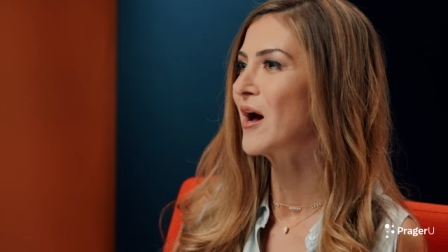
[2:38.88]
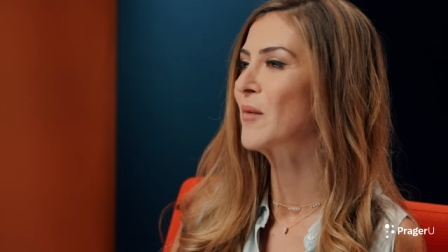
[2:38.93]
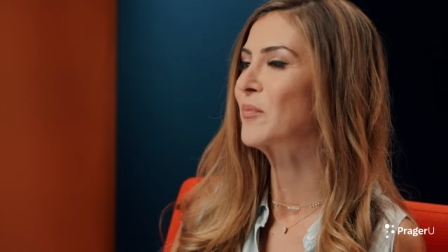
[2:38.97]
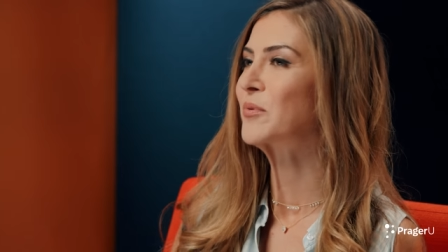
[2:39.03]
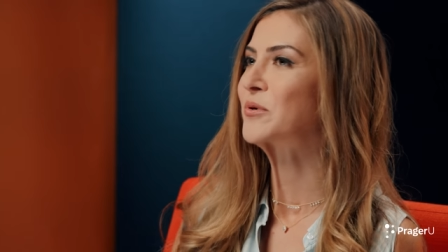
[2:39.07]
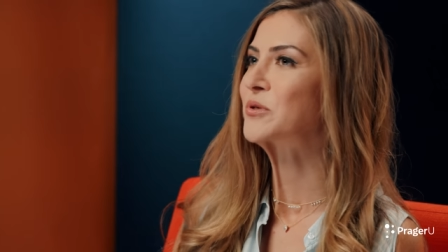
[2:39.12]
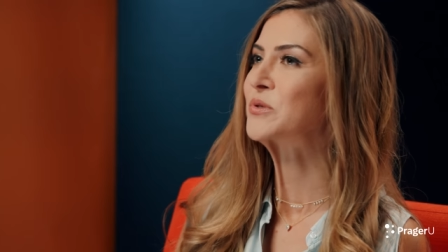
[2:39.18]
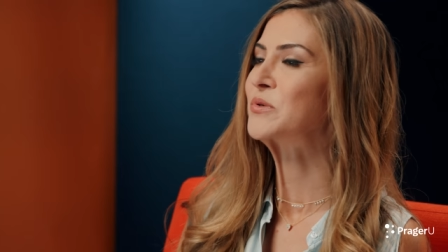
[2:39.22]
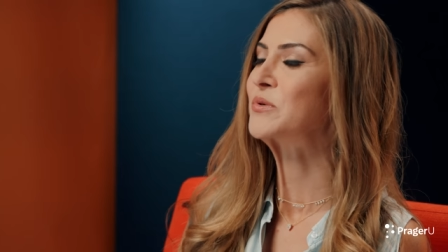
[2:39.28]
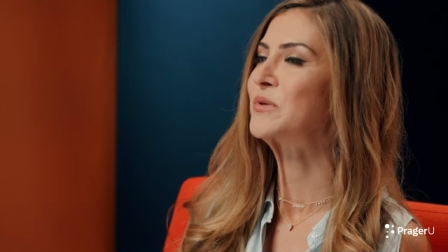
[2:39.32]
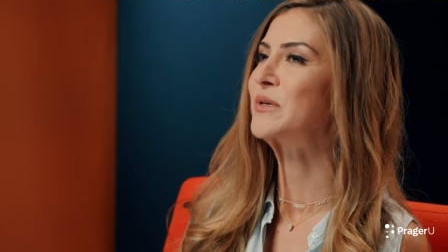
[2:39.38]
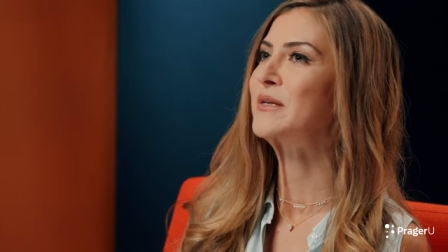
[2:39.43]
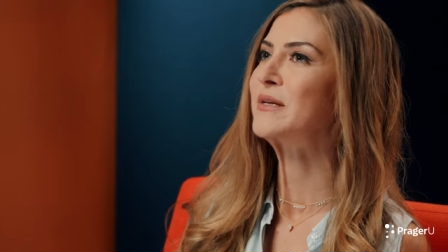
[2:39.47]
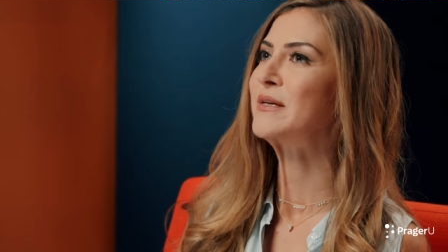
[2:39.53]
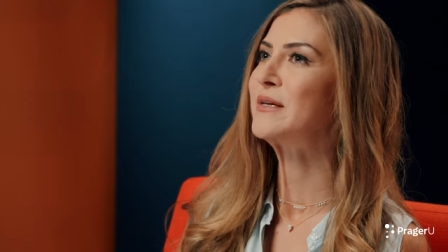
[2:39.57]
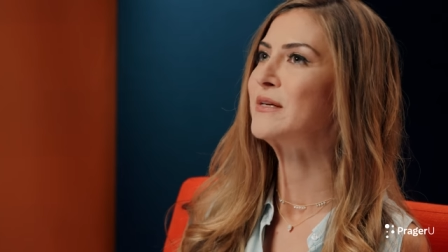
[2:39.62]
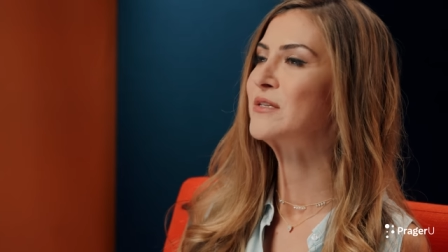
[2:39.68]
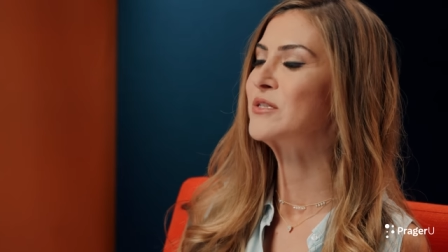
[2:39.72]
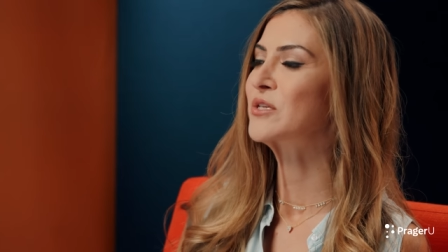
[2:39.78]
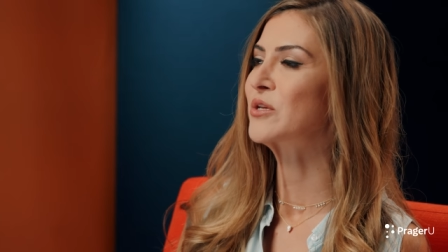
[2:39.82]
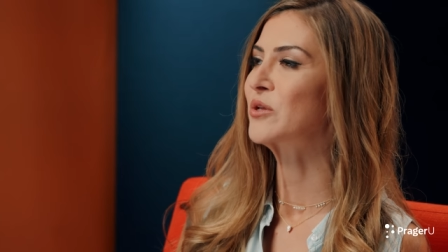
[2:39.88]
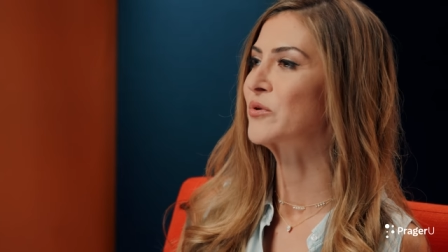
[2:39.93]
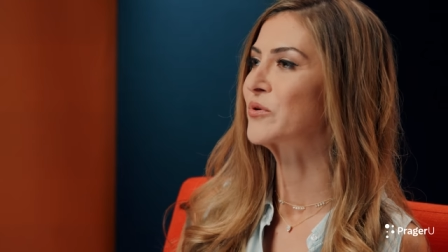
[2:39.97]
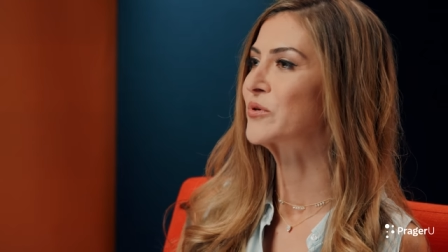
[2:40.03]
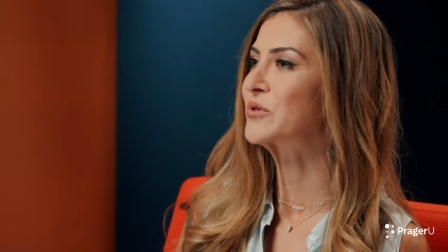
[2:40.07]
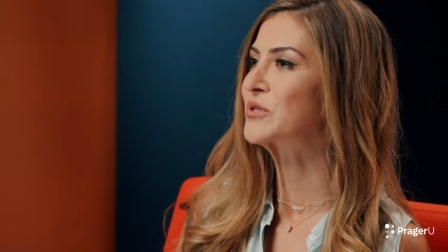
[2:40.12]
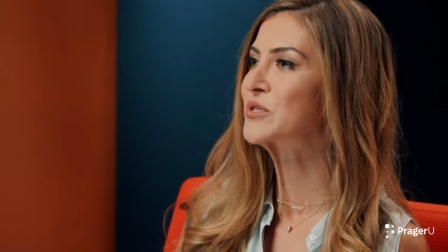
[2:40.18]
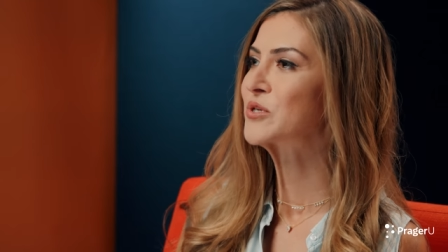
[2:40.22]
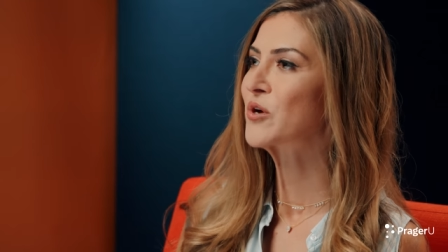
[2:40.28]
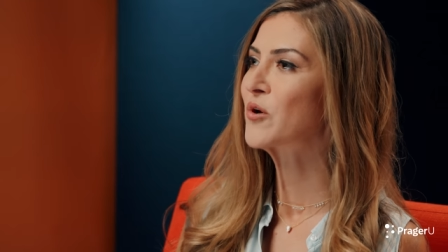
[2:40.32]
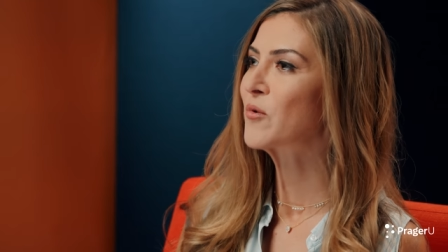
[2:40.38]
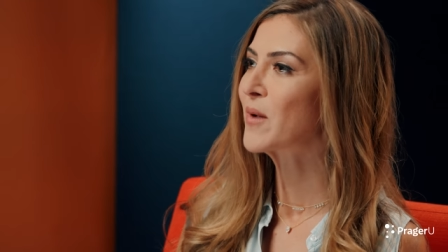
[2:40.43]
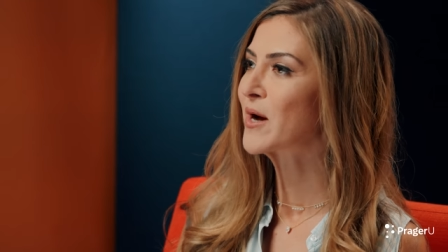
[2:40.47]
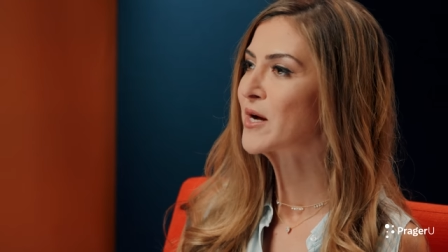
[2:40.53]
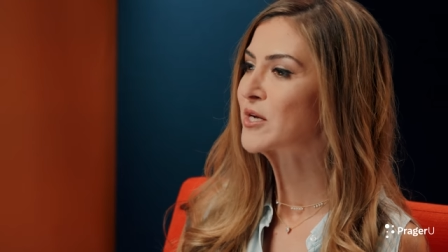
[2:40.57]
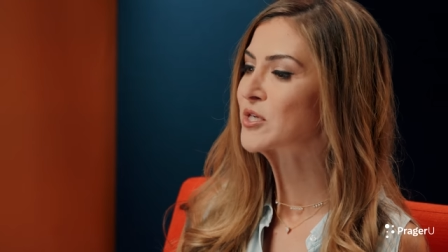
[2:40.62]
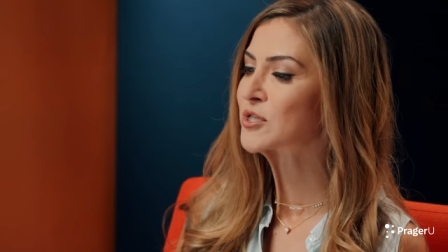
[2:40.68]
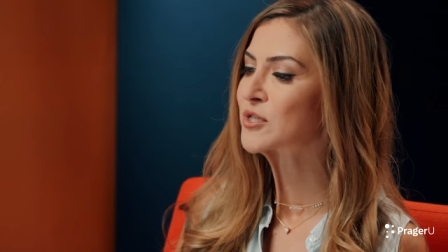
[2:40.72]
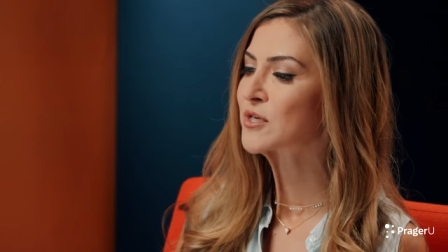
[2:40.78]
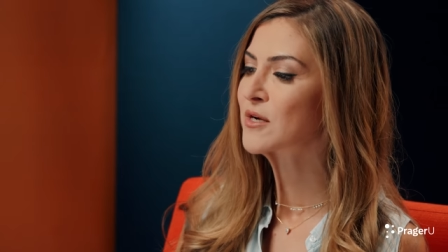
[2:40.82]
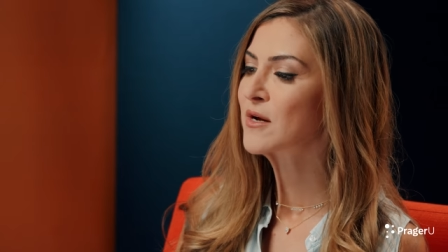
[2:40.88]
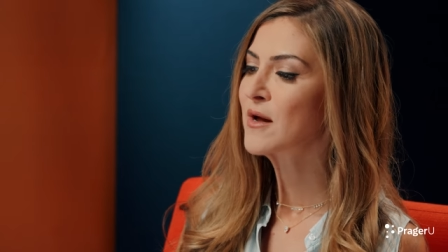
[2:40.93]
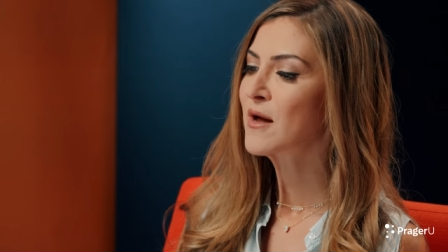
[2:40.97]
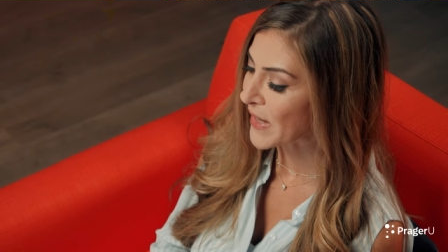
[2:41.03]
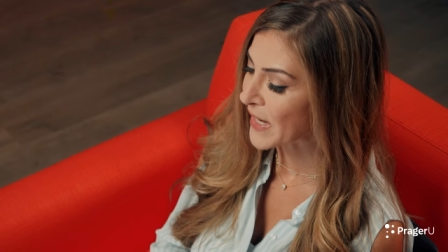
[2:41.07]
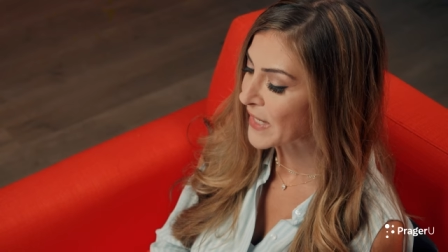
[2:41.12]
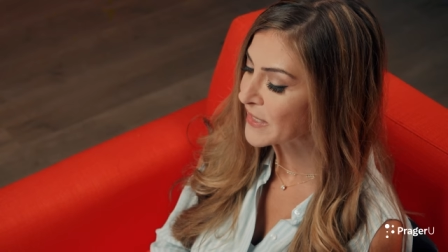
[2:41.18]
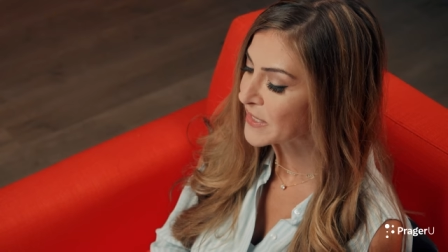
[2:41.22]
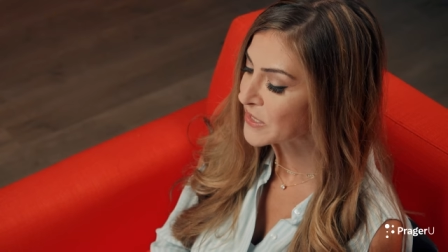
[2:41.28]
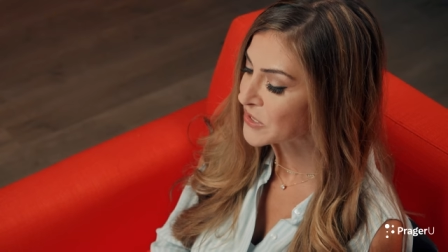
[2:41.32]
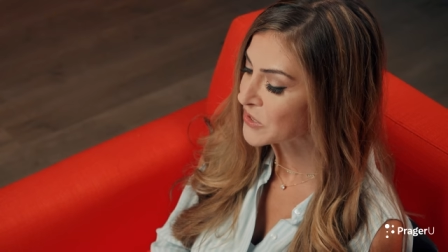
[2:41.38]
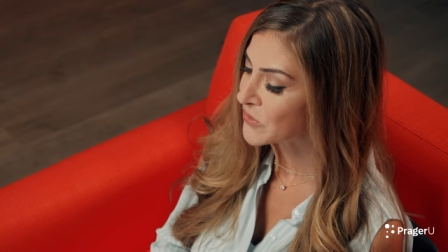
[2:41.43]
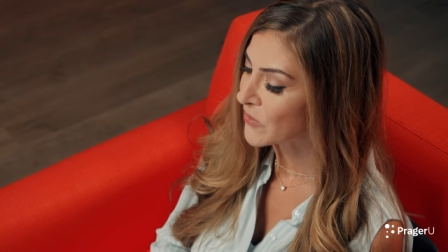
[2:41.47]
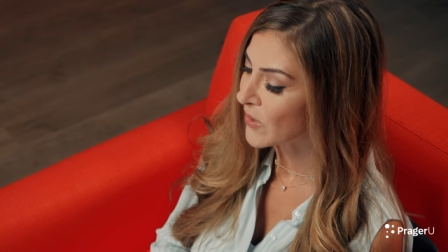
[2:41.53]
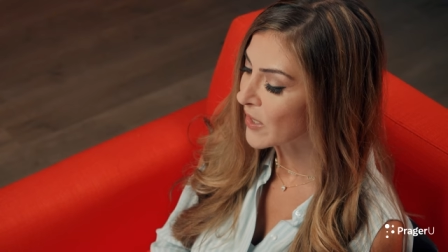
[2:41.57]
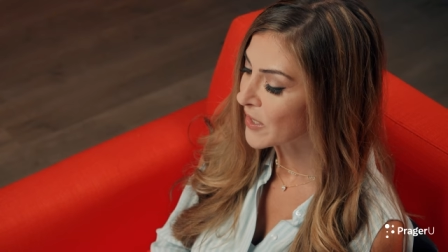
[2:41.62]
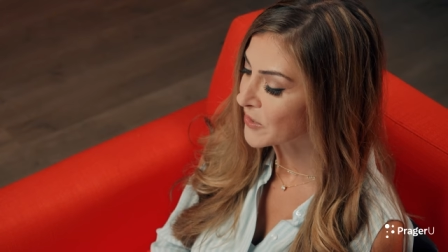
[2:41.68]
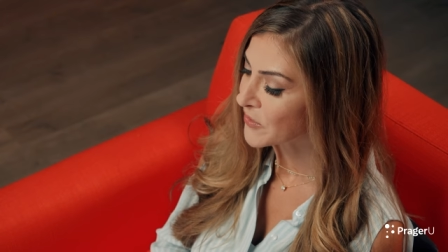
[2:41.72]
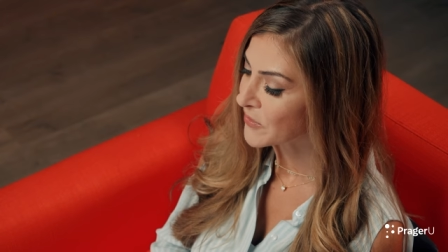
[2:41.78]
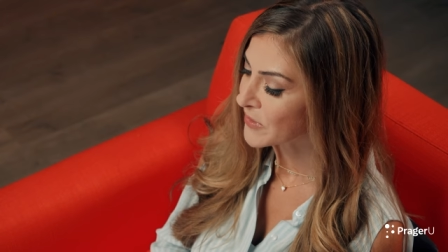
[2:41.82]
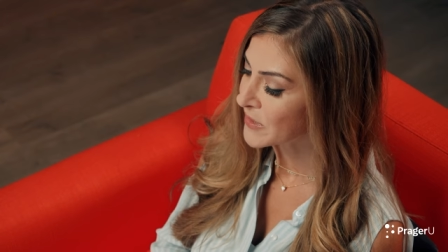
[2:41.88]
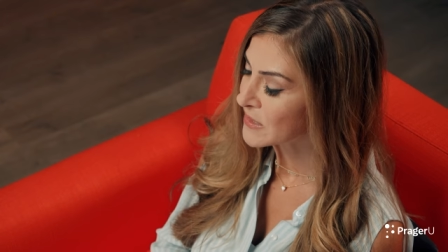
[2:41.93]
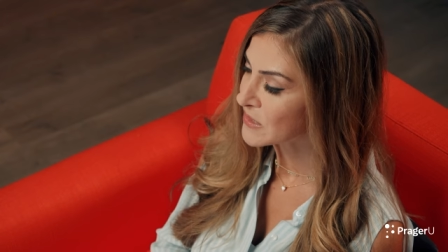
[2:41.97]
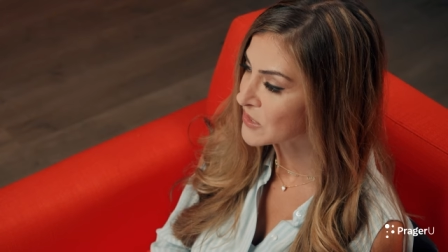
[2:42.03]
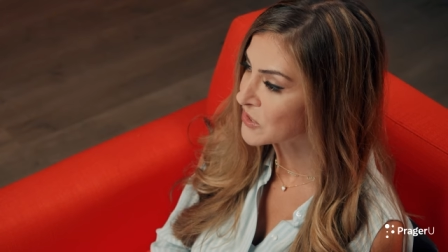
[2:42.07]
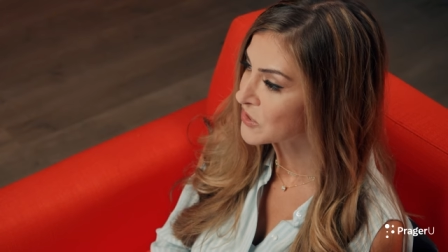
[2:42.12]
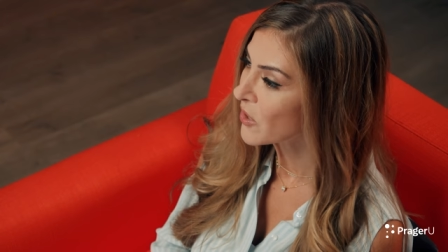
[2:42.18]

opportunity to learn so much. 8200 is